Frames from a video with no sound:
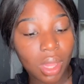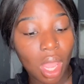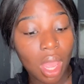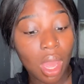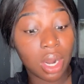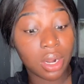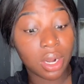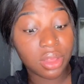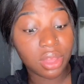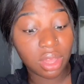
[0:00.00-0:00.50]

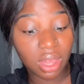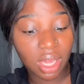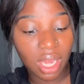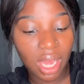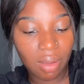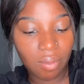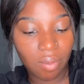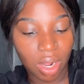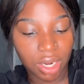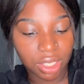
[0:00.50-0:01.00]
another thing I
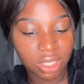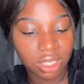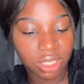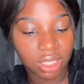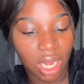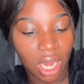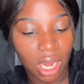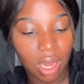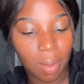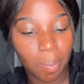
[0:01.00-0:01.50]
wanted to
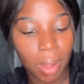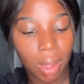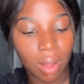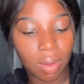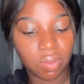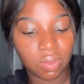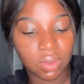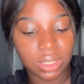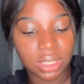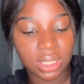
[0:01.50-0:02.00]
talk
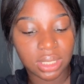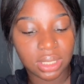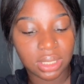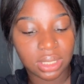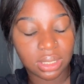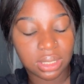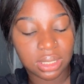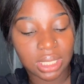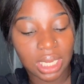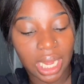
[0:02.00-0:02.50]
about
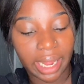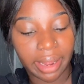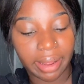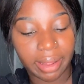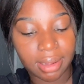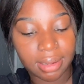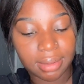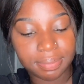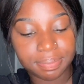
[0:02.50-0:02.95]
was like